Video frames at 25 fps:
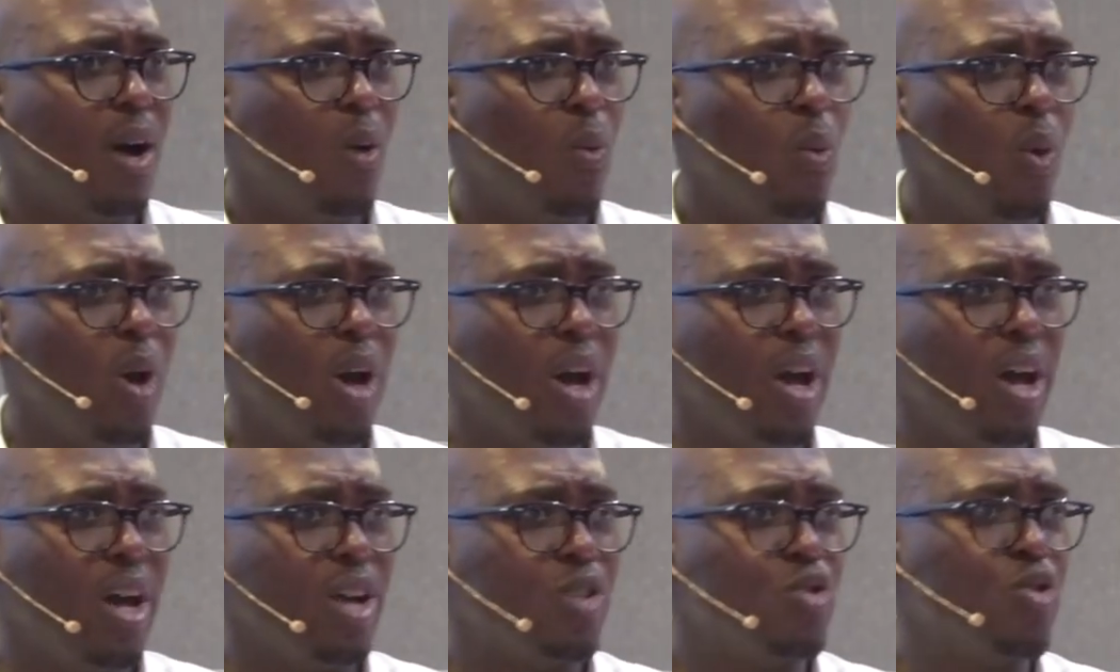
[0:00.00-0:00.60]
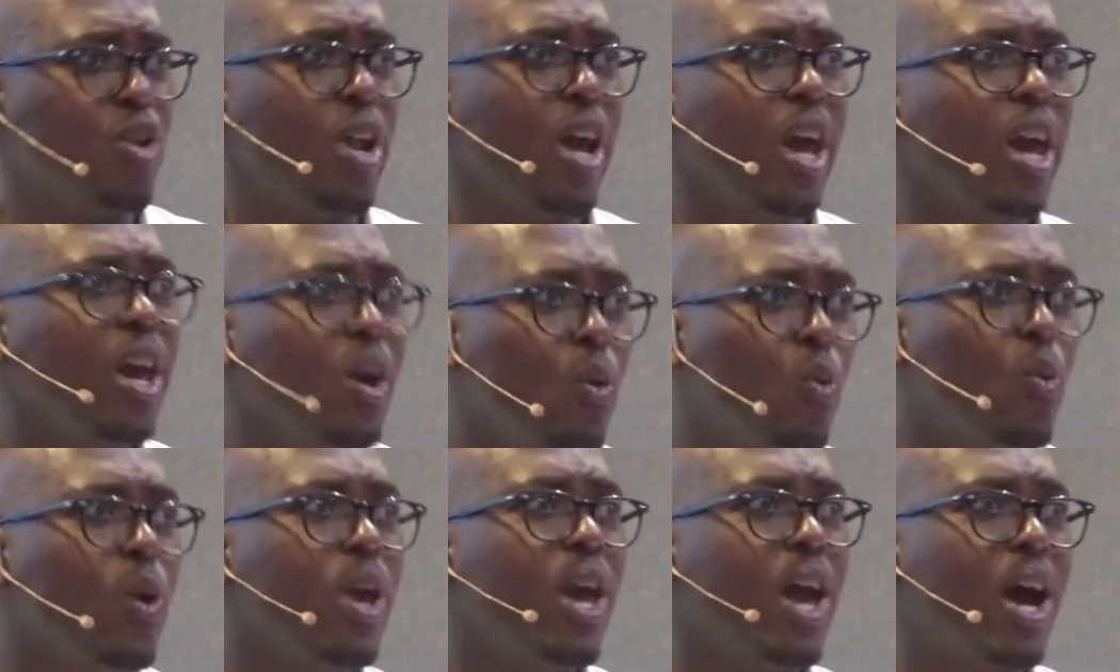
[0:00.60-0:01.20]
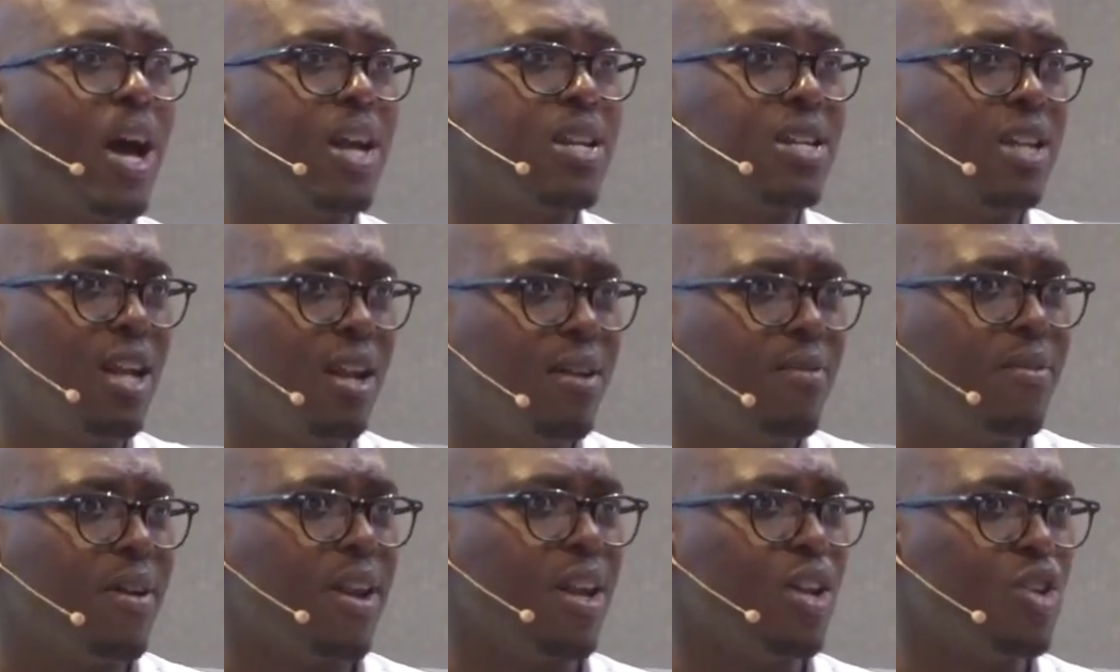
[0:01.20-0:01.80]
where today we are
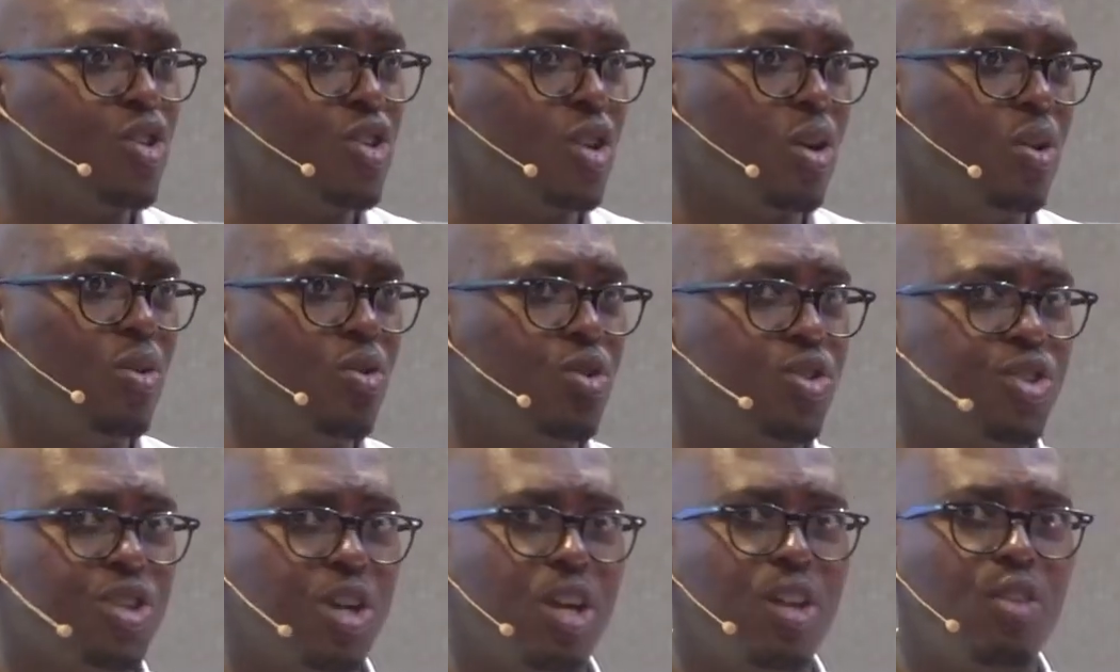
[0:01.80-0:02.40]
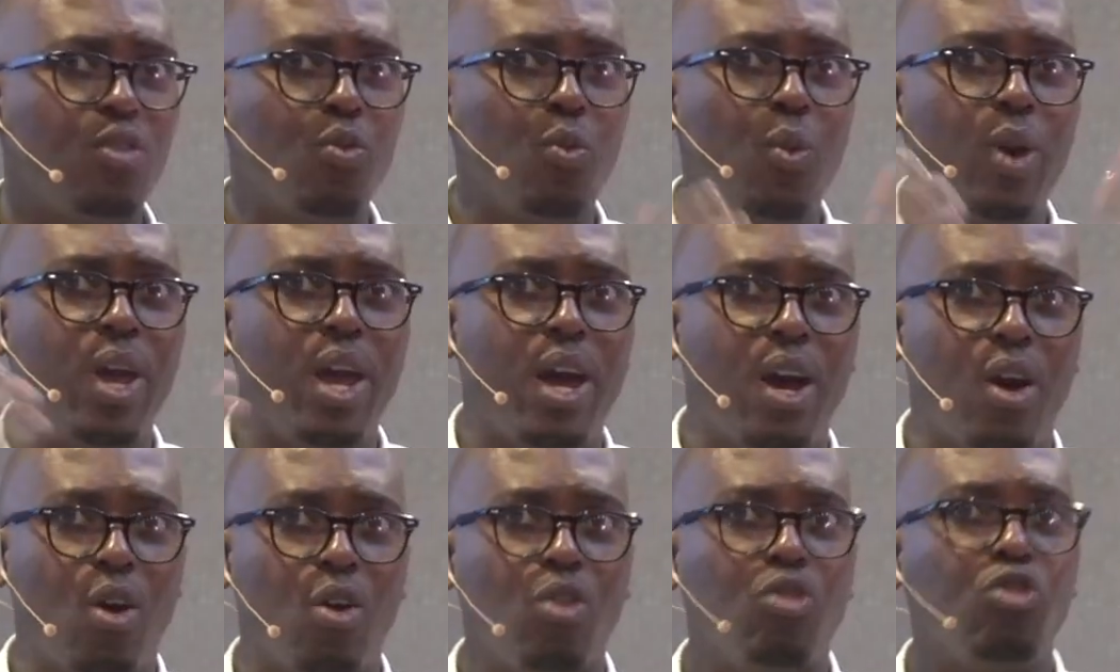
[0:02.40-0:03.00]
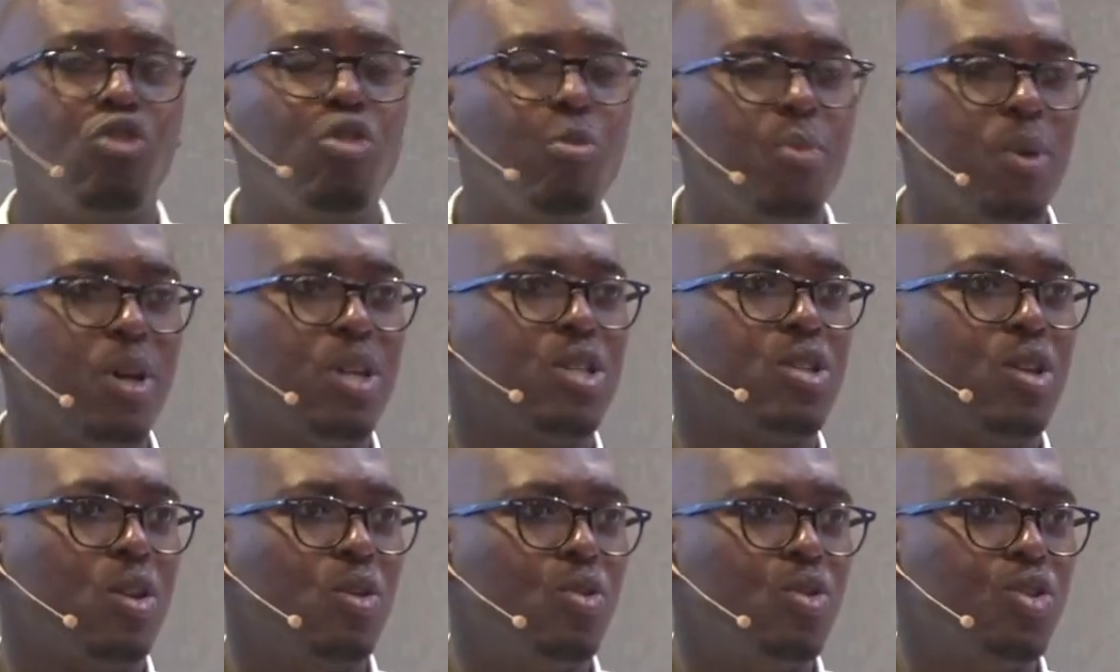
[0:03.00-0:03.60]
delivering solutions, we are consuming
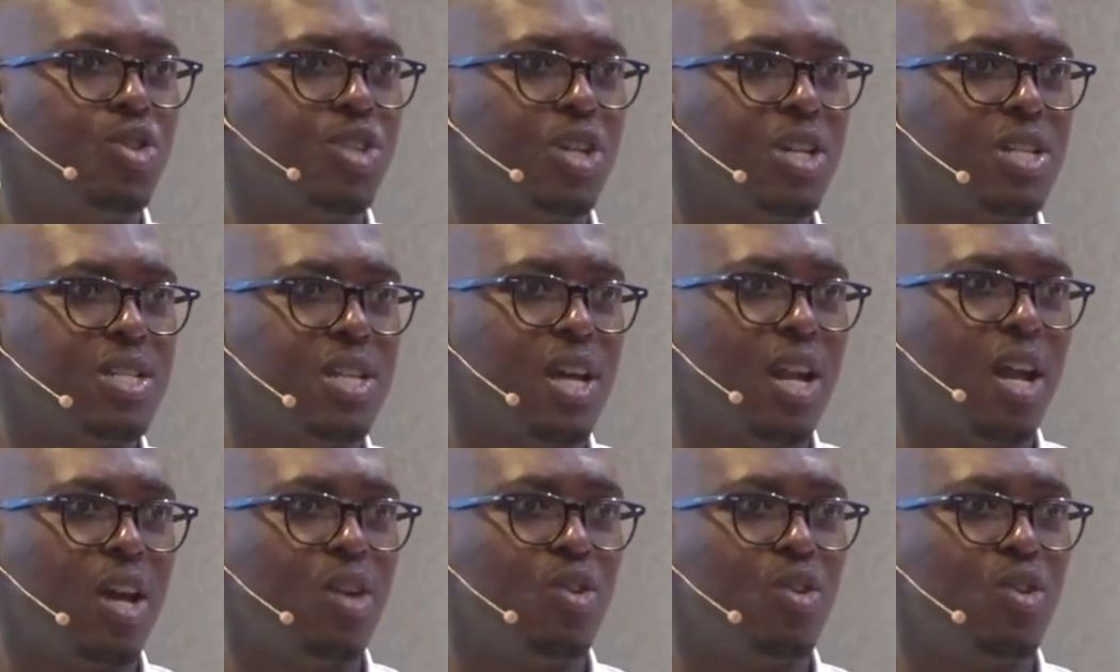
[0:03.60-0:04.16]
solutions that are